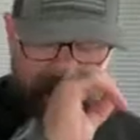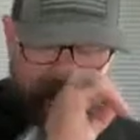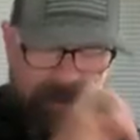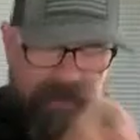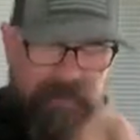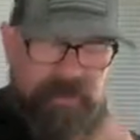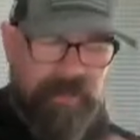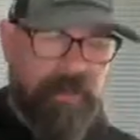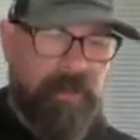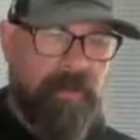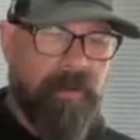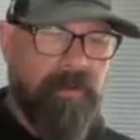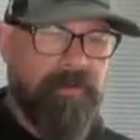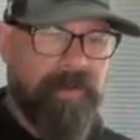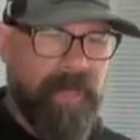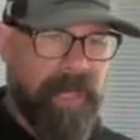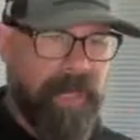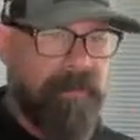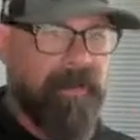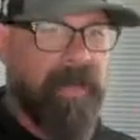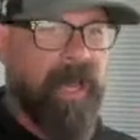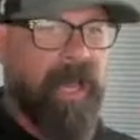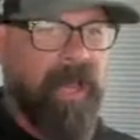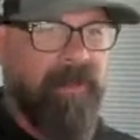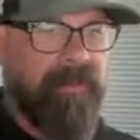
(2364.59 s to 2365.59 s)
so
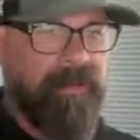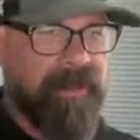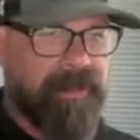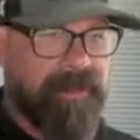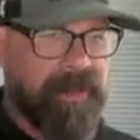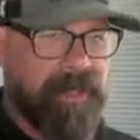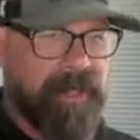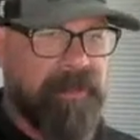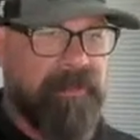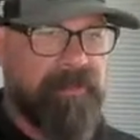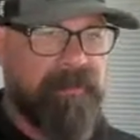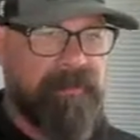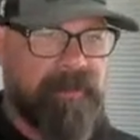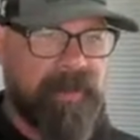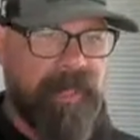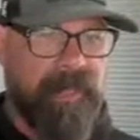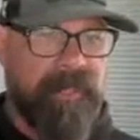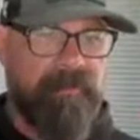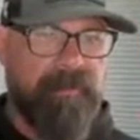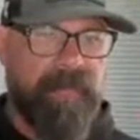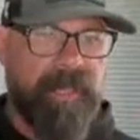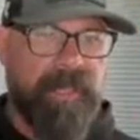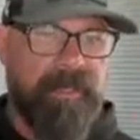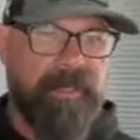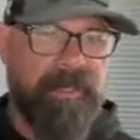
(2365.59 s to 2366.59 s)
that obviously they
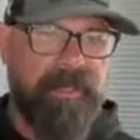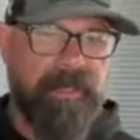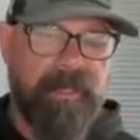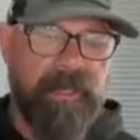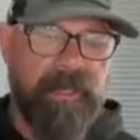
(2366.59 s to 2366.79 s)
make